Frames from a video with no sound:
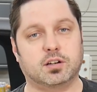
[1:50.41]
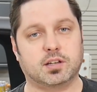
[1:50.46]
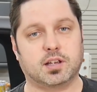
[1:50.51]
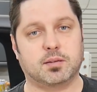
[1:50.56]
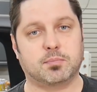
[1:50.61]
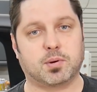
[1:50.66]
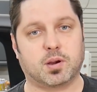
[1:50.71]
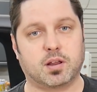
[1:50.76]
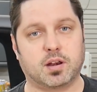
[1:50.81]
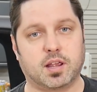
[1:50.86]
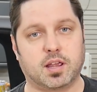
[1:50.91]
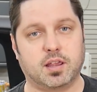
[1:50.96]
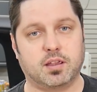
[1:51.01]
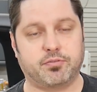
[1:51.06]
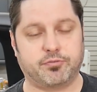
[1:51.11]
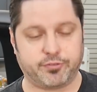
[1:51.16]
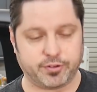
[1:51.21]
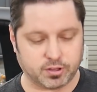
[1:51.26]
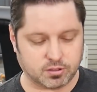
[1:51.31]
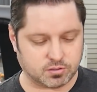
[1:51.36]
and I bought a
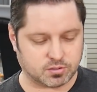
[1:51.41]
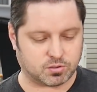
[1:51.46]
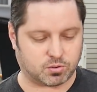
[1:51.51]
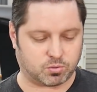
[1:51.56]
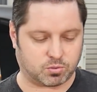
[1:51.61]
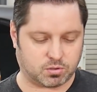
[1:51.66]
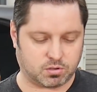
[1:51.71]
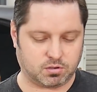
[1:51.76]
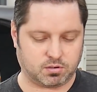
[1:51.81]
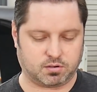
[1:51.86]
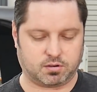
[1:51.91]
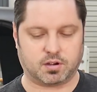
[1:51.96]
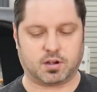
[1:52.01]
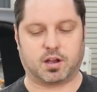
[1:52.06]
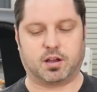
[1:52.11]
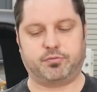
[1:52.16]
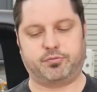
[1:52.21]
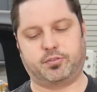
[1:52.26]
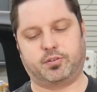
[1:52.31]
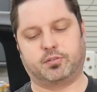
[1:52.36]
filler door
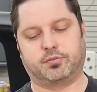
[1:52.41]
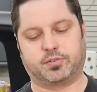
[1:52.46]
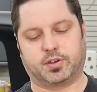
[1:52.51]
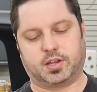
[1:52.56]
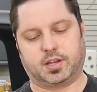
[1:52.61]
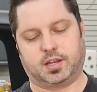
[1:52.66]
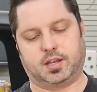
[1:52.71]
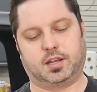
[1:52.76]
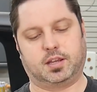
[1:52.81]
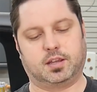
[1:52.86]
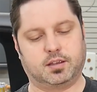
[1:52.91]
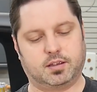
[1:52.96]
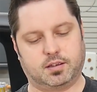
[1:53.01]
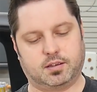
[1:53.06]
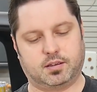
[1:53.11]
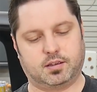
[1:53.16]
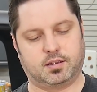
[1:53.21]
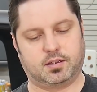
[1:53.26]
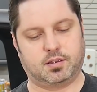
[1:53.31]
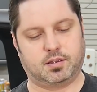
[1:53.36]
off of a
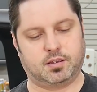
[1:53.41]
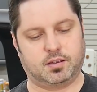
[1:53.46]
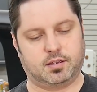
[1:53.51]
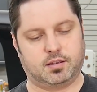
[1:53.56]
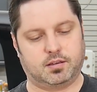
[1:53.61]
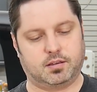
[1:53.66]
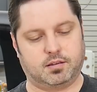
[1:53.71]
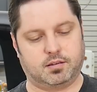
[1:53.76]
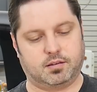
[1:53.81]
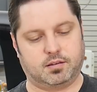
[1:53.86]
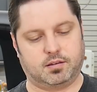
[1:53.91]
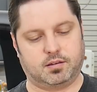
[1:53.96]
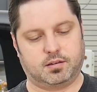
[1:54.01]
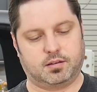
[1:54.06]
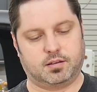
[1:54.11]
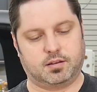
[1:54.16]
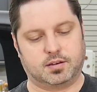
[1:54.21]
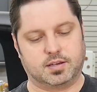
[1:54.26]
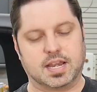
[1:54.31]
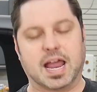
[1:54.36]

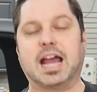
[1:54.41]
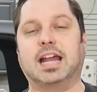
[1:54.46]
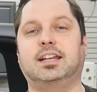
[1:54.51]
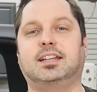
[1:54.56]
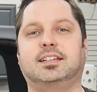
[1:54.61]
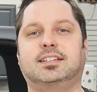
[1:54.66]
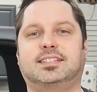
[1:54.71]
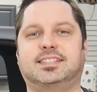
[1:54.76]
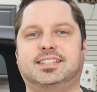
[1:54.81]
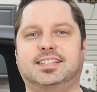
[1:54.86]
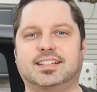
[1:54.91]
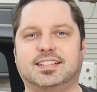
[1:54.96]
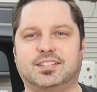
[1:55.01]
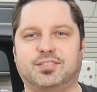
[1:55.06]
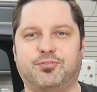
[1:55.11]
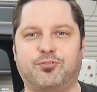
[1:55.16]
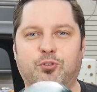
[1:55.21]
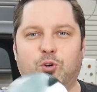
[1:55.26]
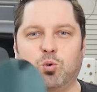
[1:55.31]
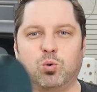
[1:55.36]
96
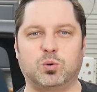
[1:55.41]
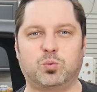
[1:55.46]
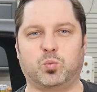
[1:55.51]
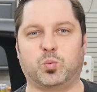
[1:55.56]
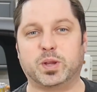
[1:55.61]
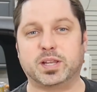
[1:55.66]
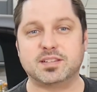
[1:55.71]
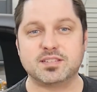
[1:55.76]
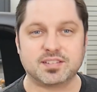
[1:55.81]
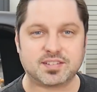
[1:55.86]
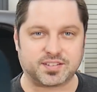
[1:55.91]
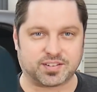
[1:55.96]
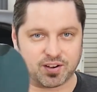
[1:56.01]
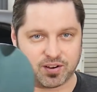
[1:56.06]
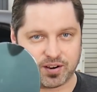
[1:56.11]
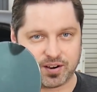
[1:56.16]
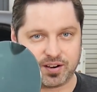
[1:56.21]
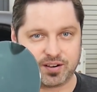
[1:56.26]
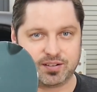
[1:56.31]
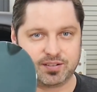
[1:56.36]
Ford Windstar.